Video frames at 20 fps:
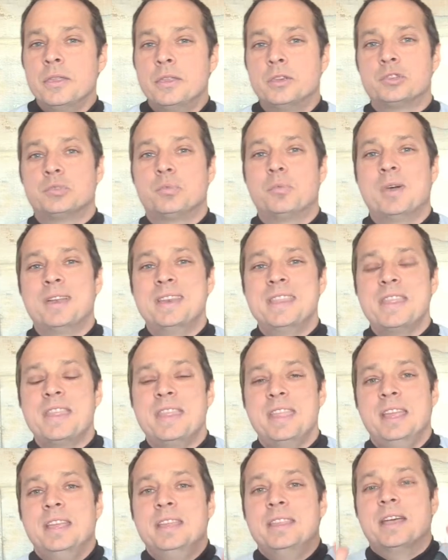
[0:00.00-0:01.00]
There's one
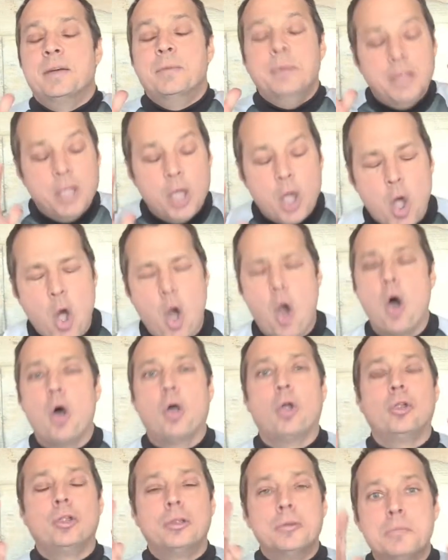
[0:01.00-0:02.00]
thing that we
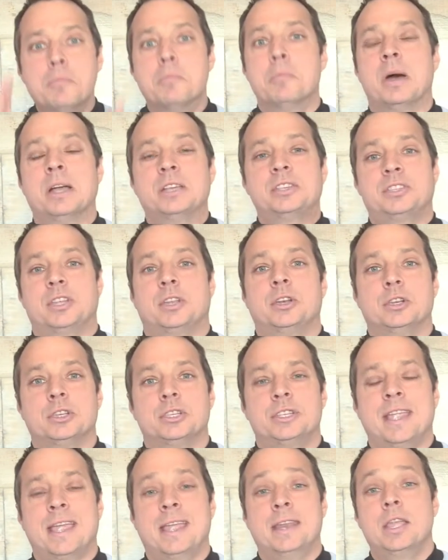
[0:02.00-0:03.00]
all must
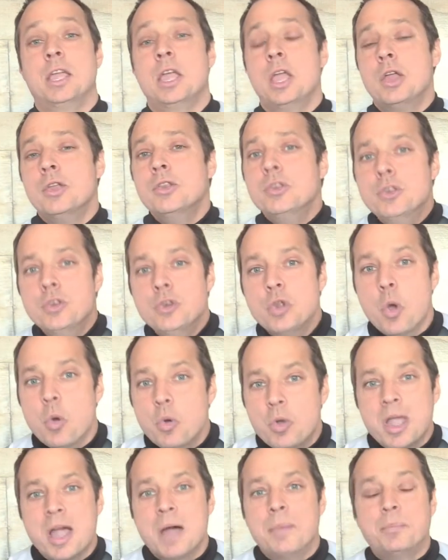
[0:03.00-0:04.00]
understand.
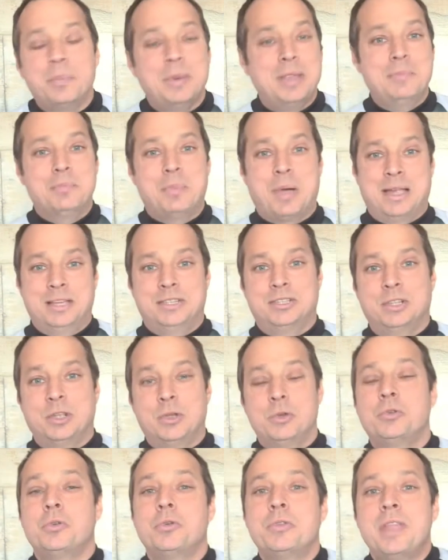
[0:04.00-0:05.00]
No company buys a
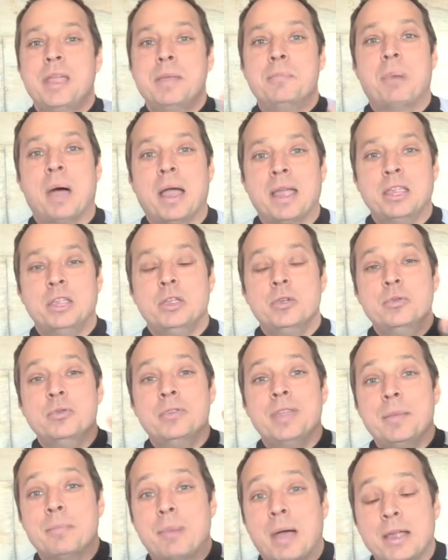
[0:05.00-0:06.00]
logo. They buy you,
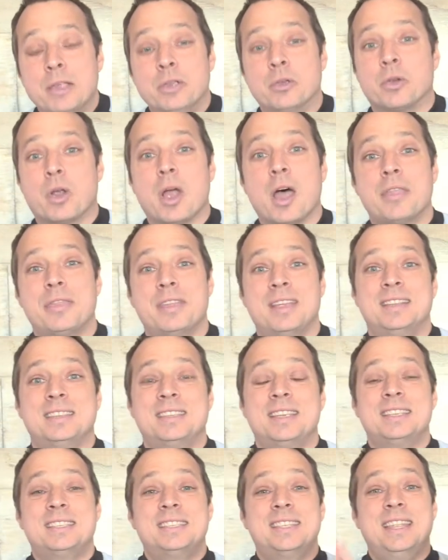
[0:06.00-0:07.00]
they buy your
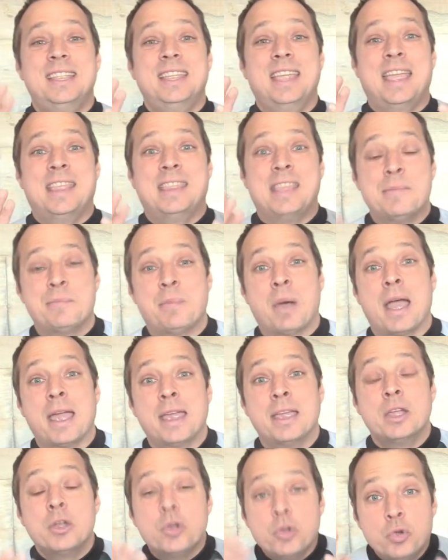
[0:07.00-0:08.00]
authenticity, and they
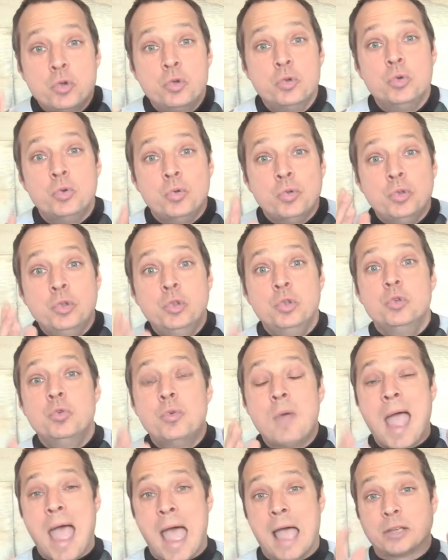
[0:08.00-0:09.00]
buy who
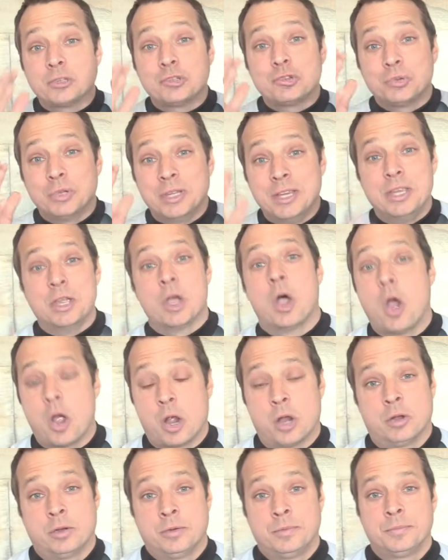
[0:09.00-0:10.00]
you actually
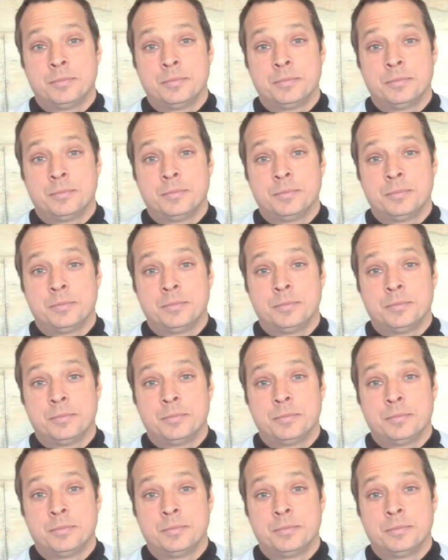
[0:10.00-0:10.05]
are.